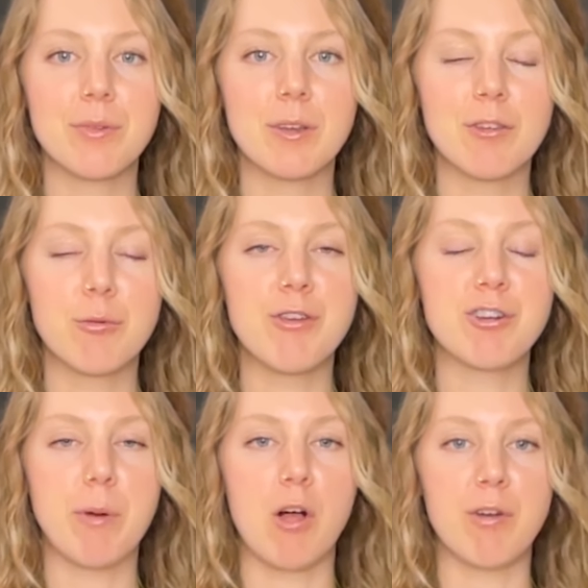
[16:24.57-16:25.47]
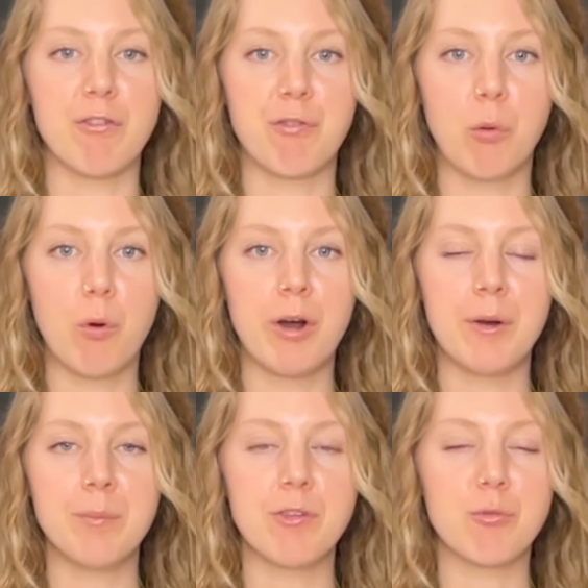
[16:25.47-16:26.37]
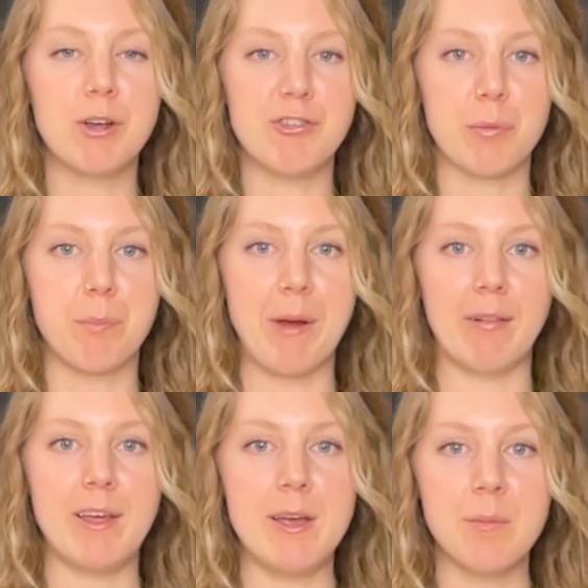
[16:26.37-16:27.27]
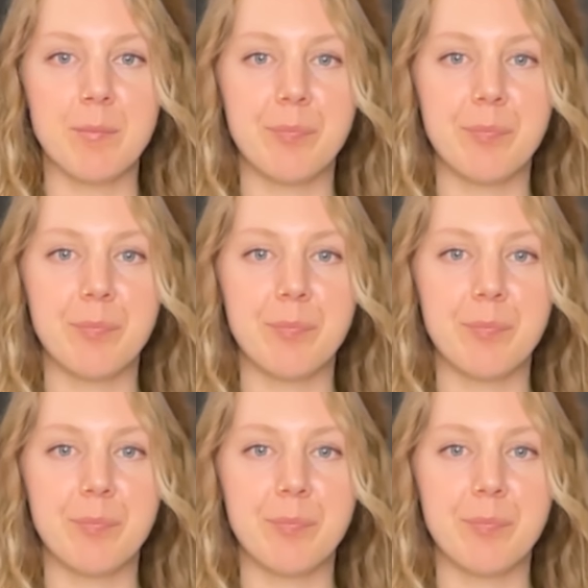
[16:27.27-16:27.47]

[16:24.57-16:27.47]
Squeeze your pelvic floor. Squeeze your belly.